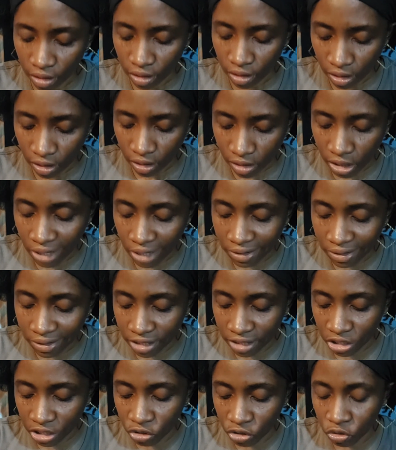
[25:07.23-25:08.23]
The
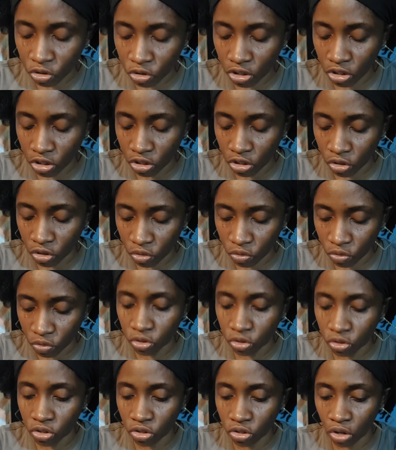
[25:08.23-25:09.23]
continued
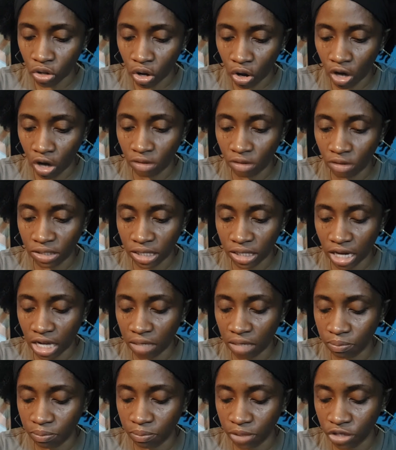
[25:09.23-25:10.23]
use of
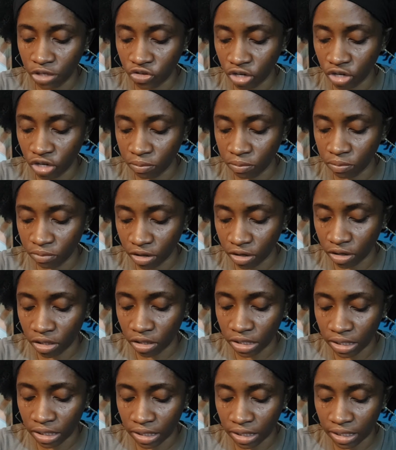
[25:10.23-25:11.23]
skin bleaching
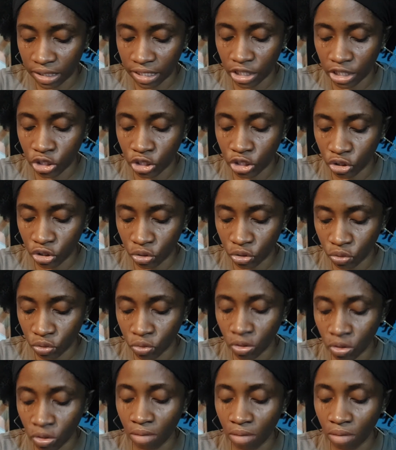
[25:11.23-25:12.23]
products leads
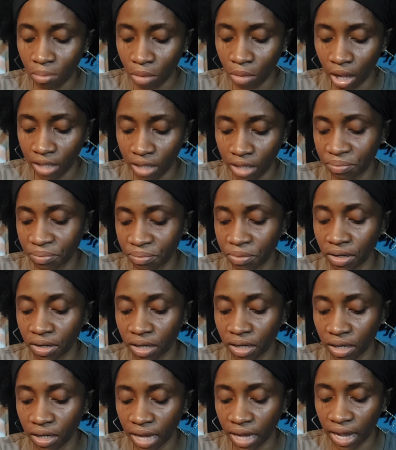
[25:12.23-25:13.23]
to
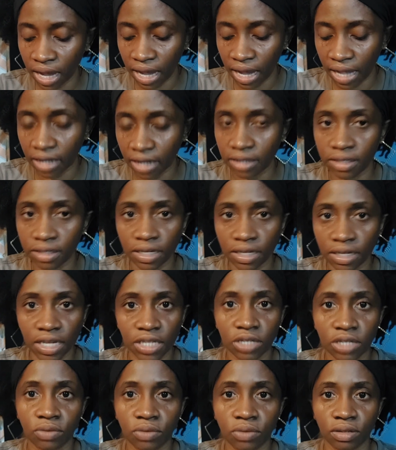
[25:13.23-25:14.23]
multiple health
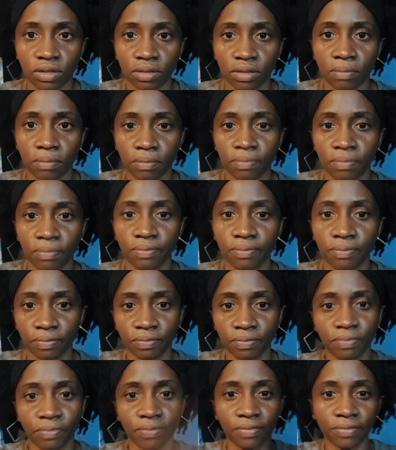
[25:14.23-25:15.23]
issues.
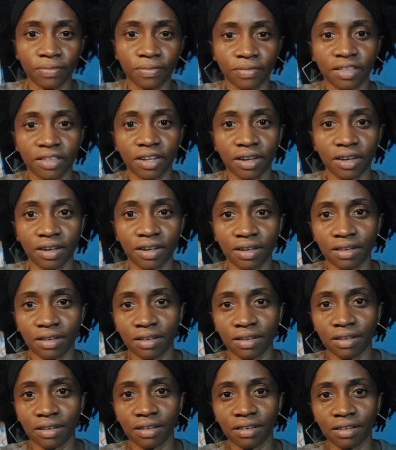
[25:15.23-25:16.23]

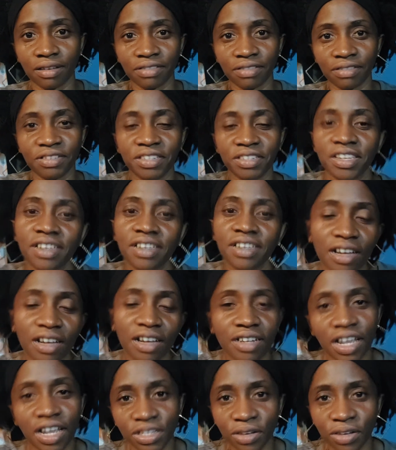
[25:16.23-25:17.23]
Ta-da! You see?
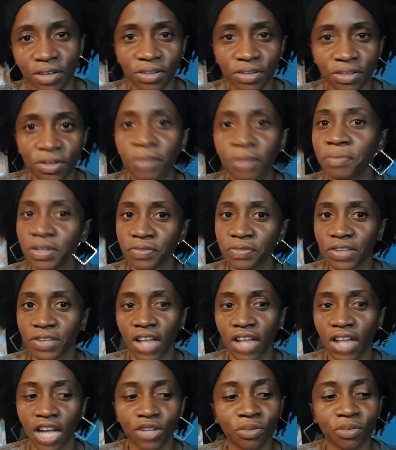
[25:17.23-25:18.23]
And that's how it's going to be for
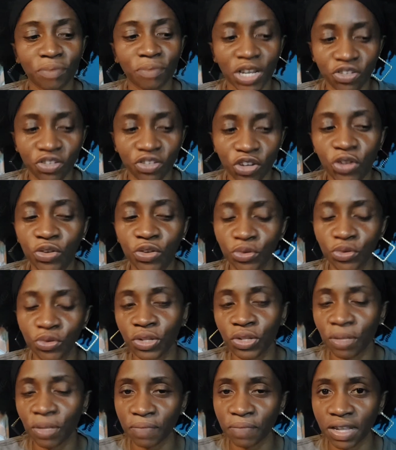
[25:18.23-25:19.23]
that. So make sure you do
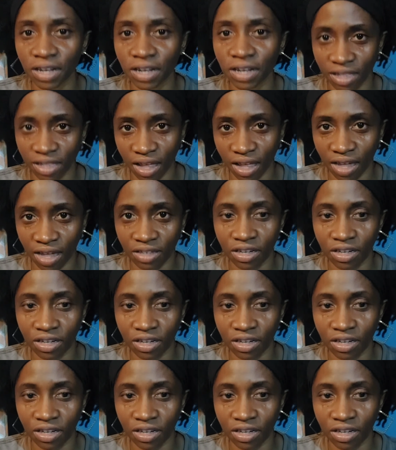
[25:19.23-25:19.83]
something like that